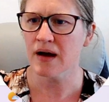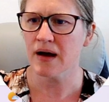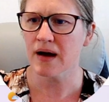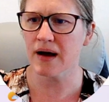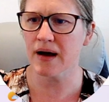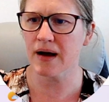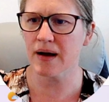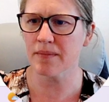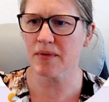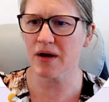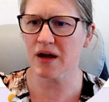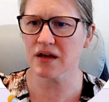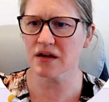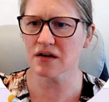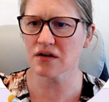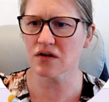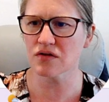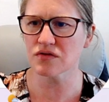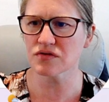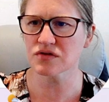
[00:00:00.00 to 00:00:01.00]
I
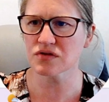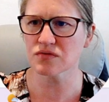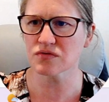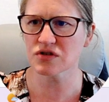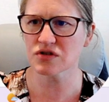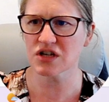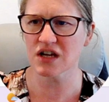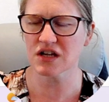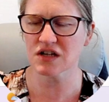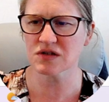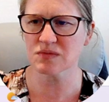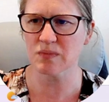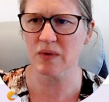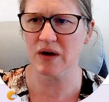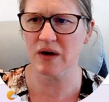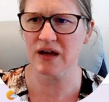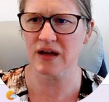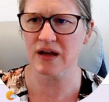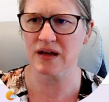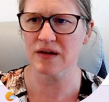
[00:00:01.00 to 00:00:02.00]
can also change
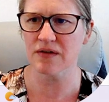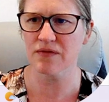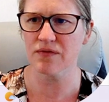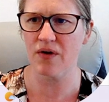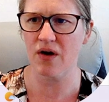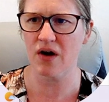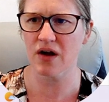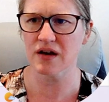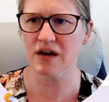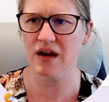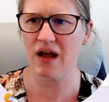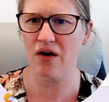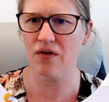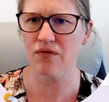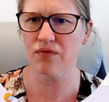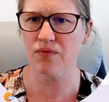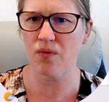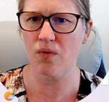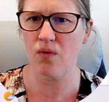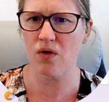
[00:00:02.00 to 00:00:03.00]
my font now
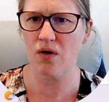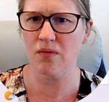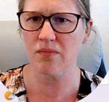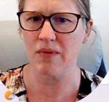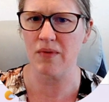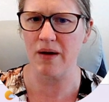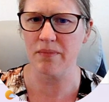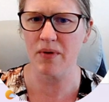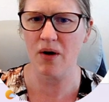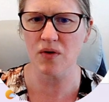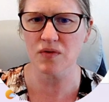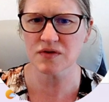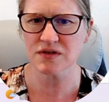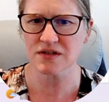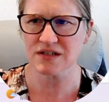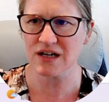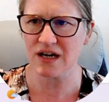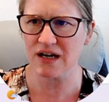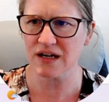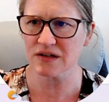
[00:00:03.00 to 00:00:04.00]
for my
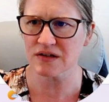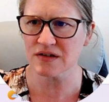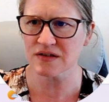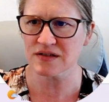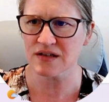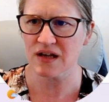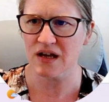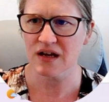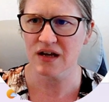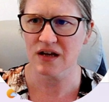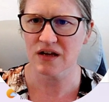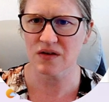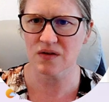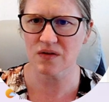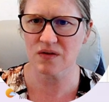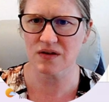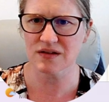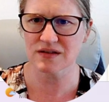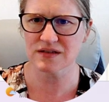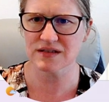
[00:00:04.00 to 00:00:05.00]
post titles.
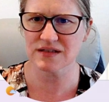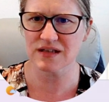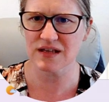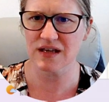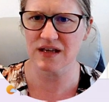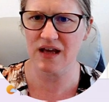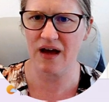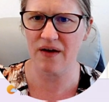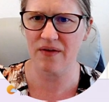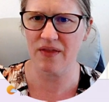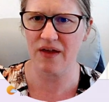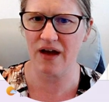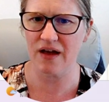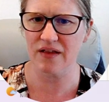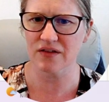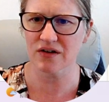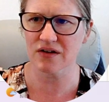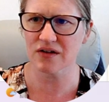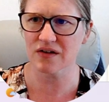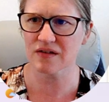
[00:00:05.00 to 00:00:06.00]
You can see how
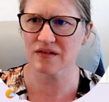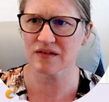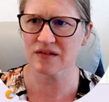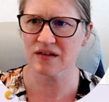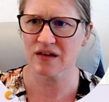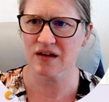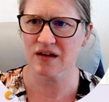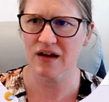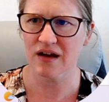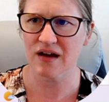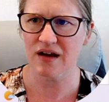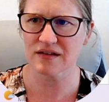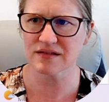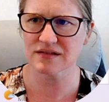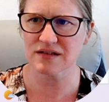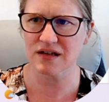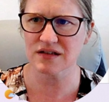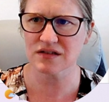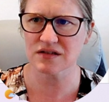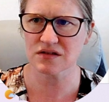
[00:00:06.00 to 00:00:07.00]
that looks
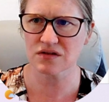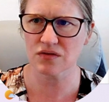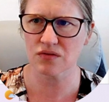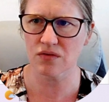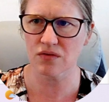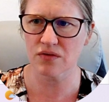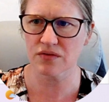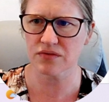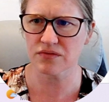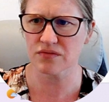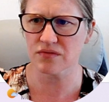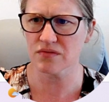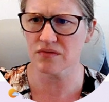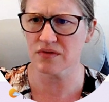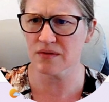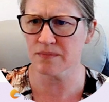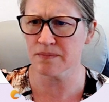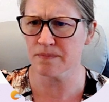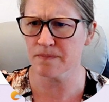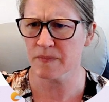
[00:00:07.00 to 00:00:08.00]
as I scroll through
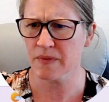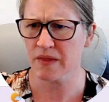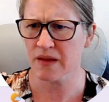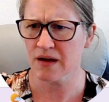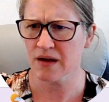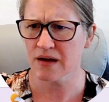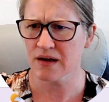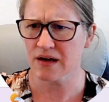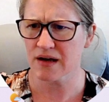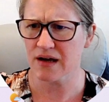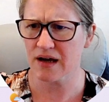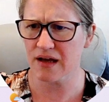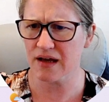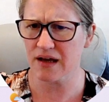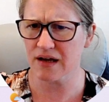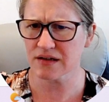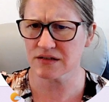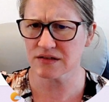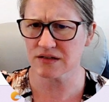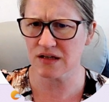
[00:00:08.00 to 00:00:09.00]
them. I
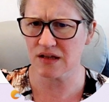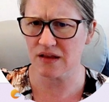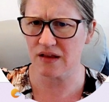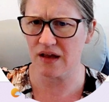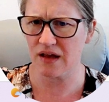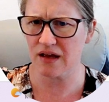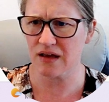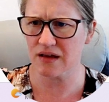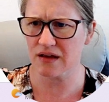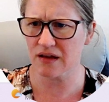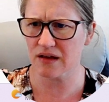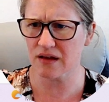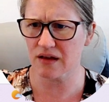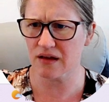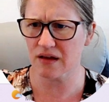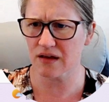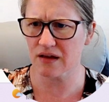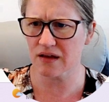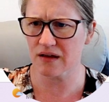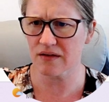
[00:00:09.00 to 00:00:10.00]
actually like
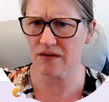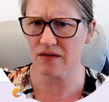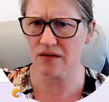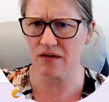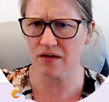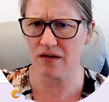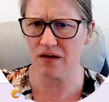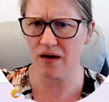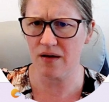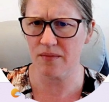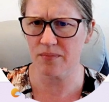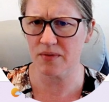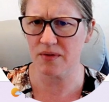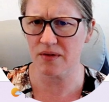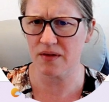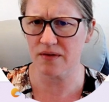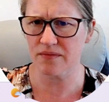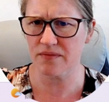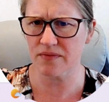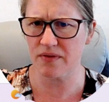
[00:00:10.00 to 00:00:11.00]
a
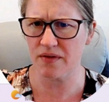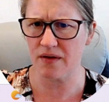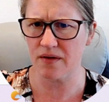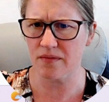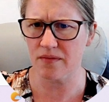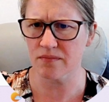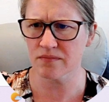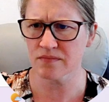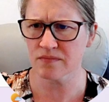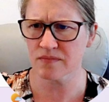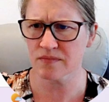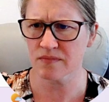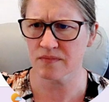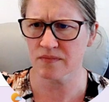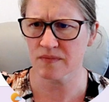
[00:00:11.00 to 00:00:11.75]
couple of them.